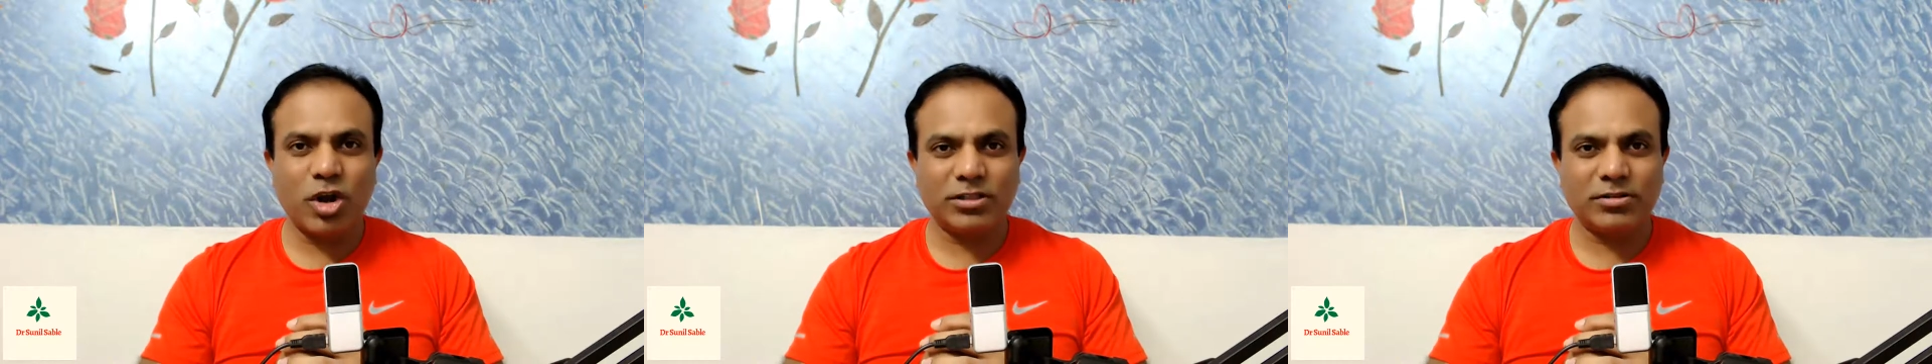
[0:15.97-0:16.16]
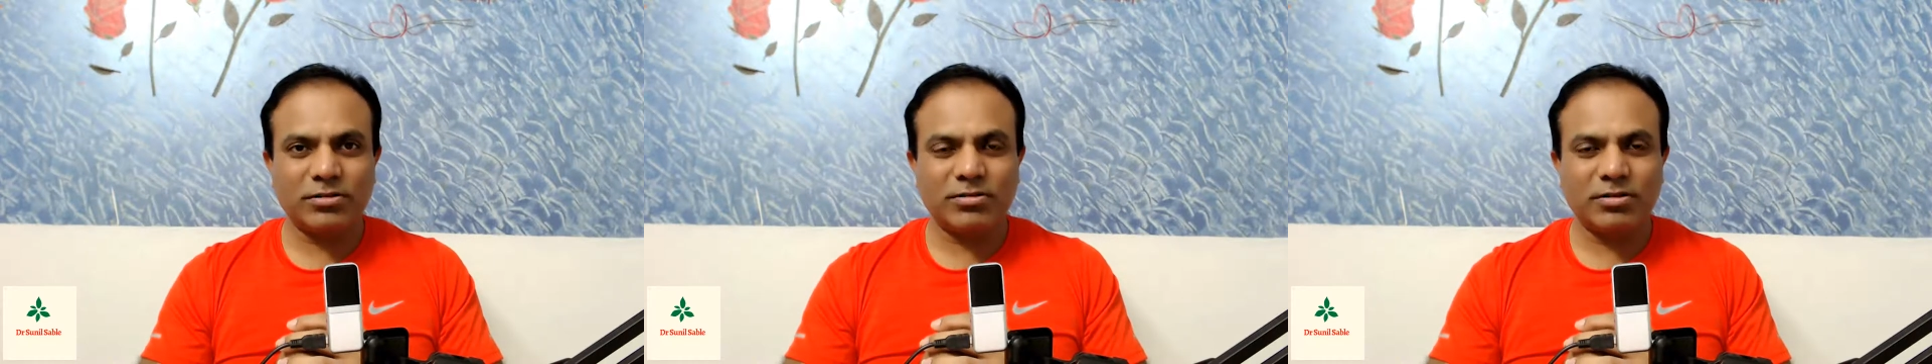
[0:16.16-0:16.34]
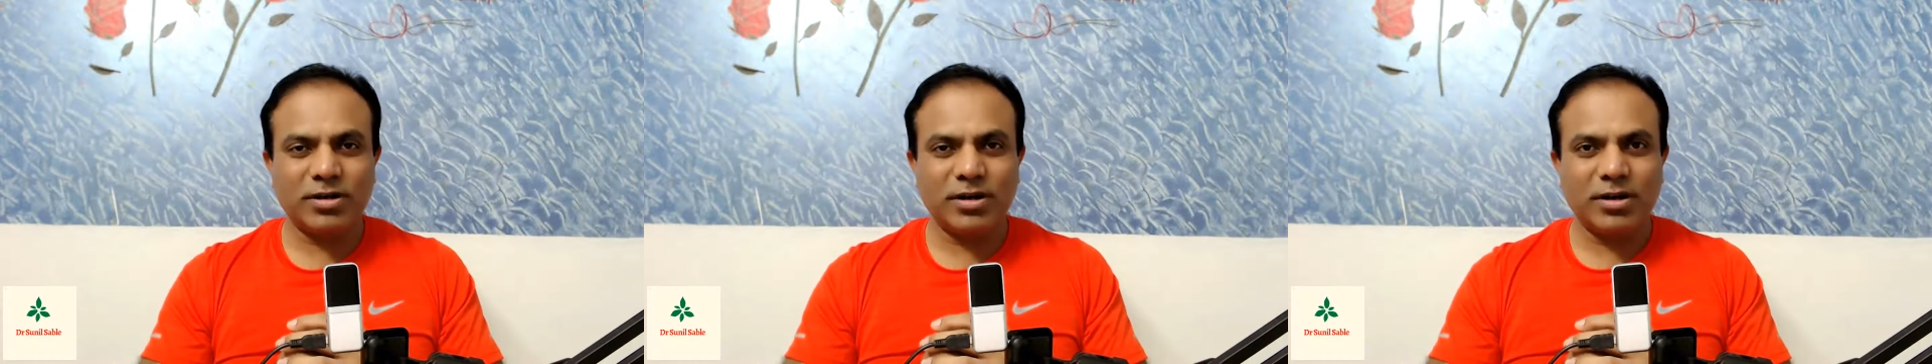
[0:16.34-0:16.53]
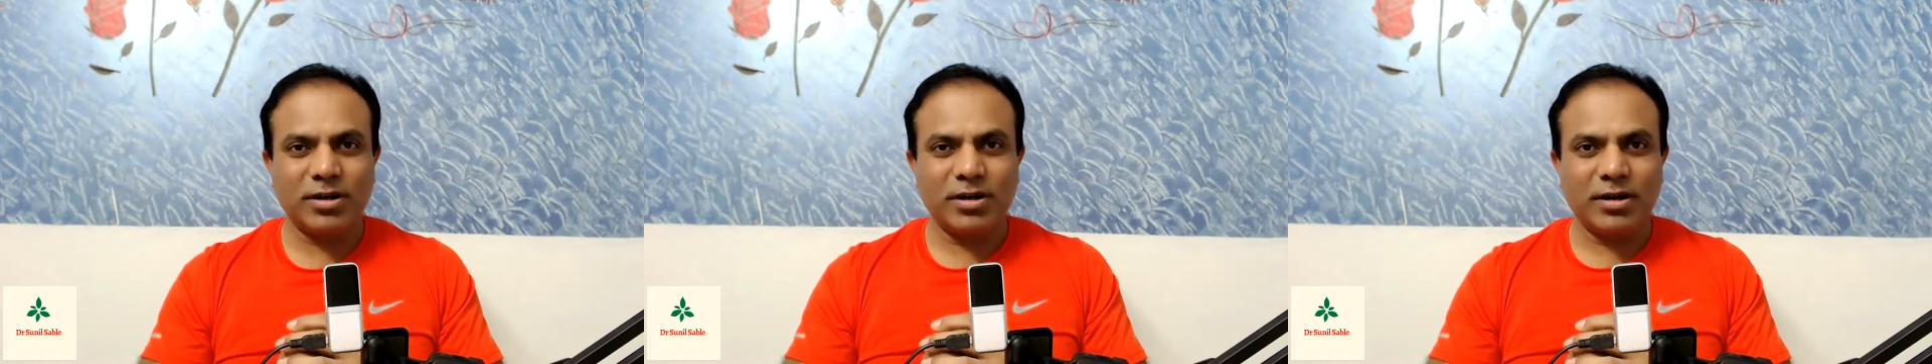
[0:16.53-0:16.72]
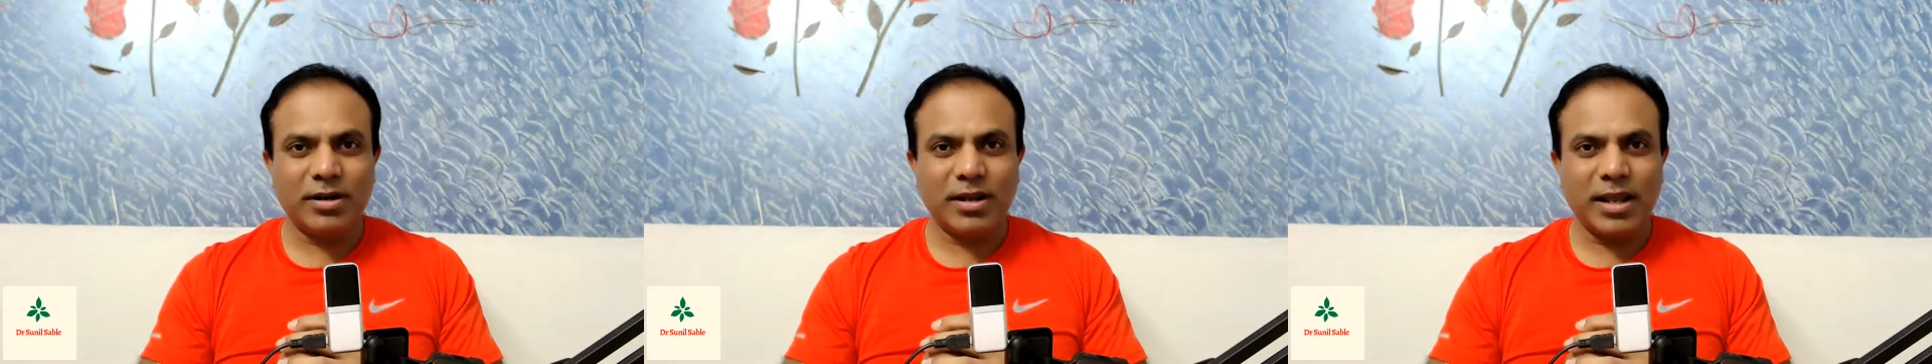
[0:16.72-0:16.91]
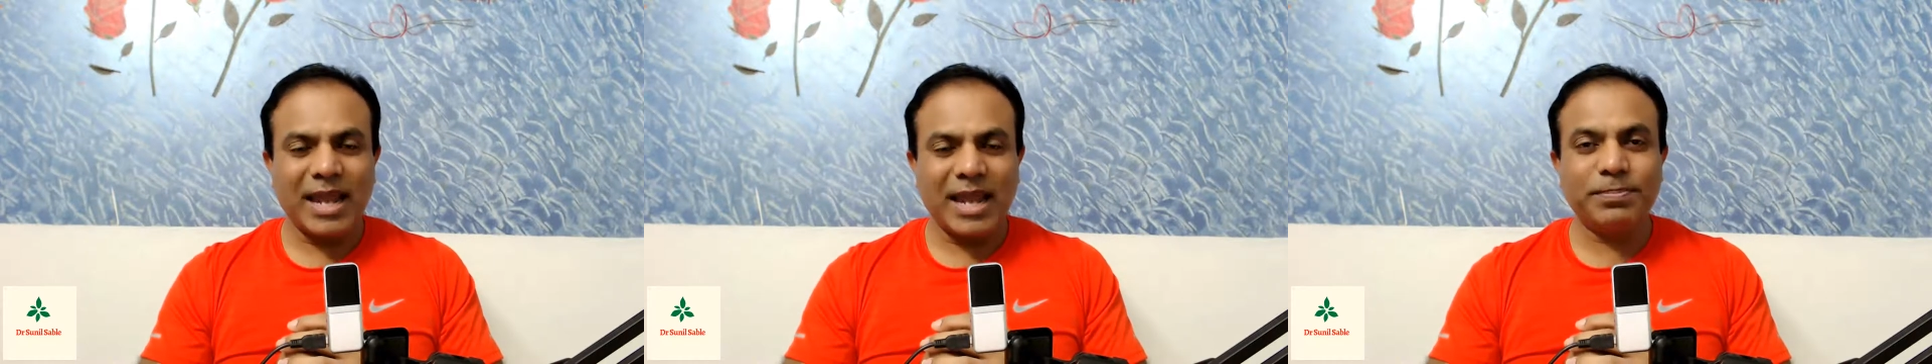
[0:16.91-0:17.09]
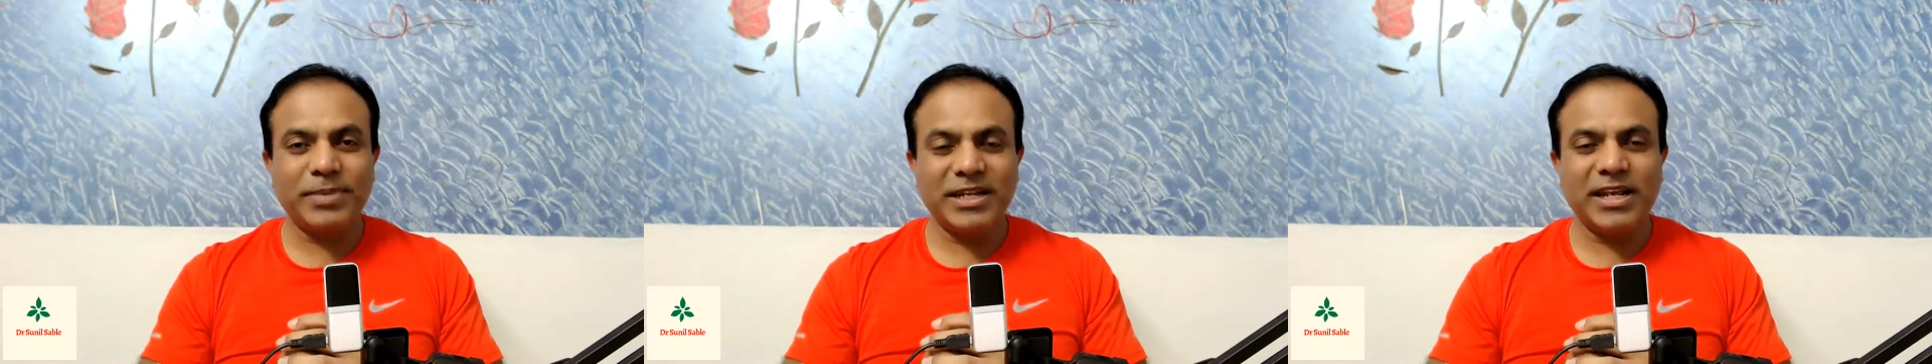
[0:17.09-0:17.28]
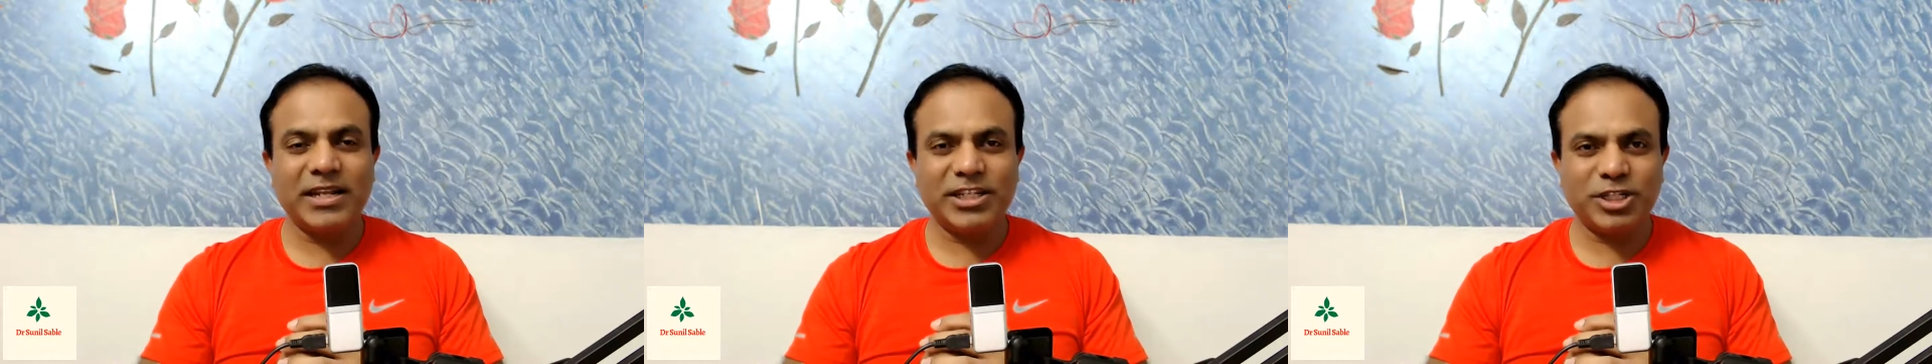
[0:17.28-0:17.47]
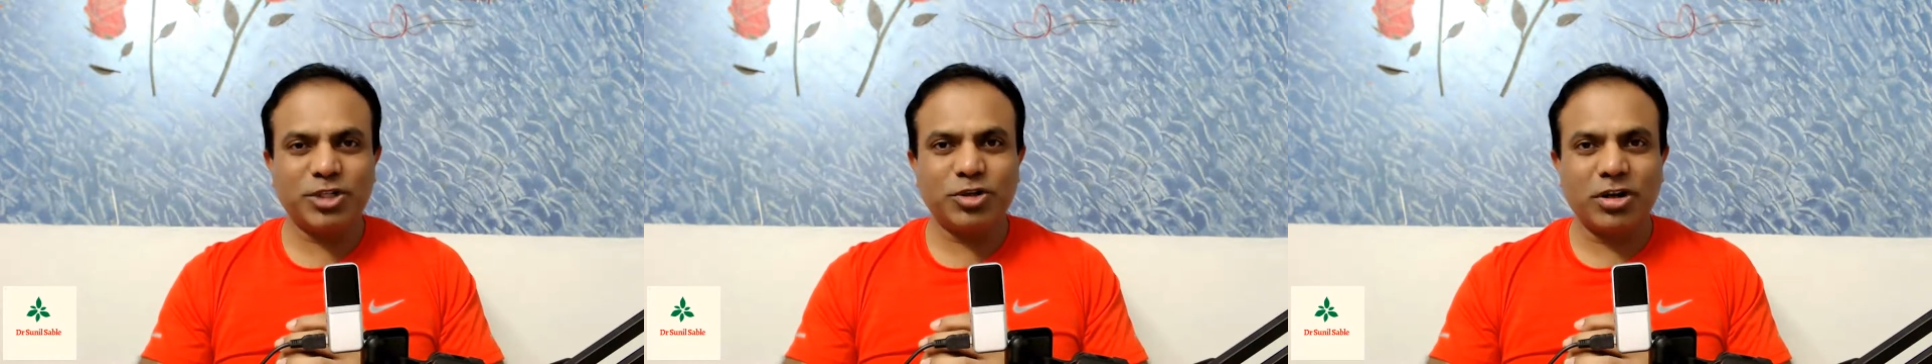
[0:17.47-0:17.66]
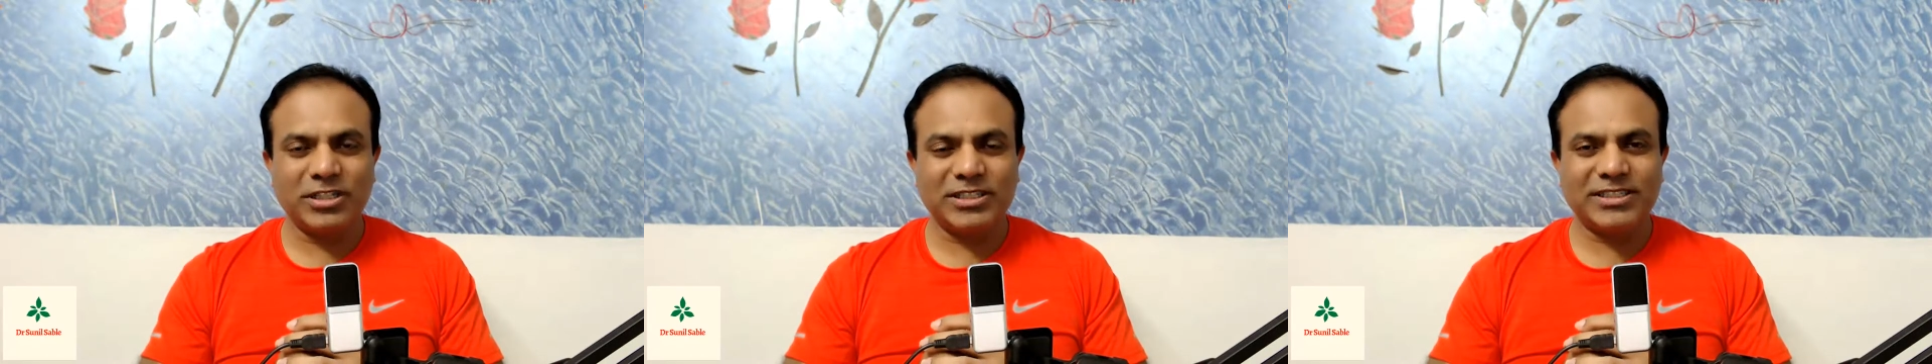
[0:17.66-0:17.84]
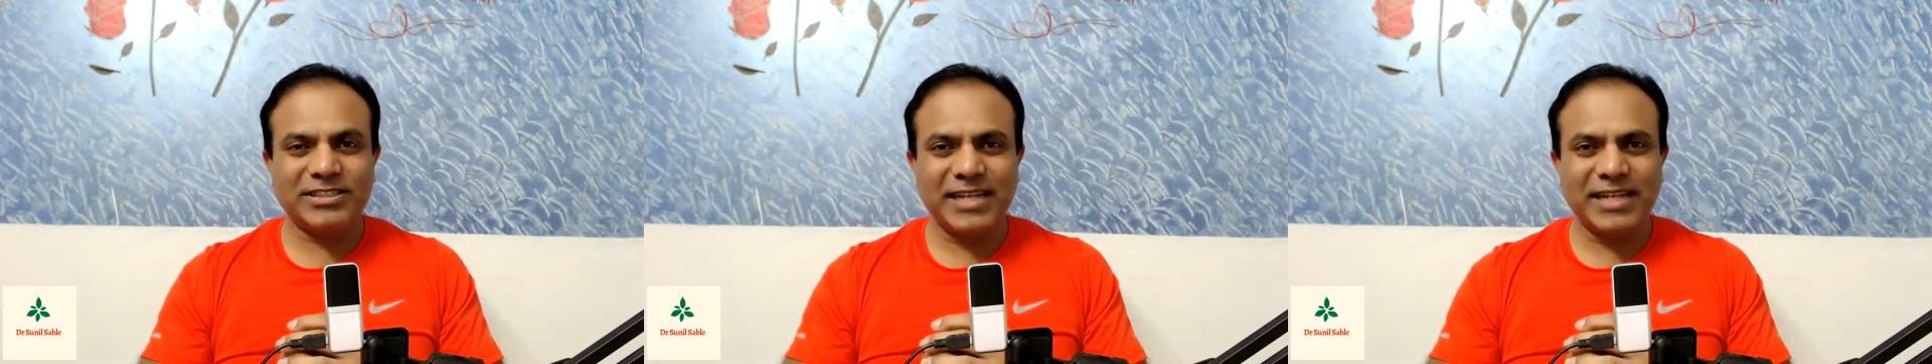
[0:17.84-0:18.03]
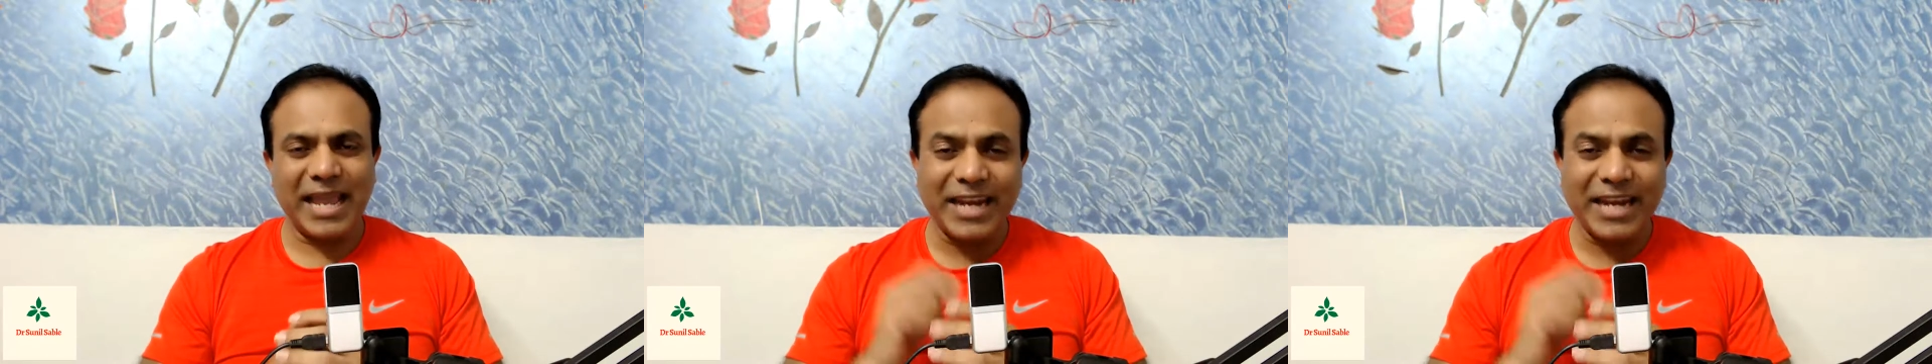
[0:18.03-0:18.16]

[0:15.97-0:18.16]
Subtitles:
author, and pediatric neurologist.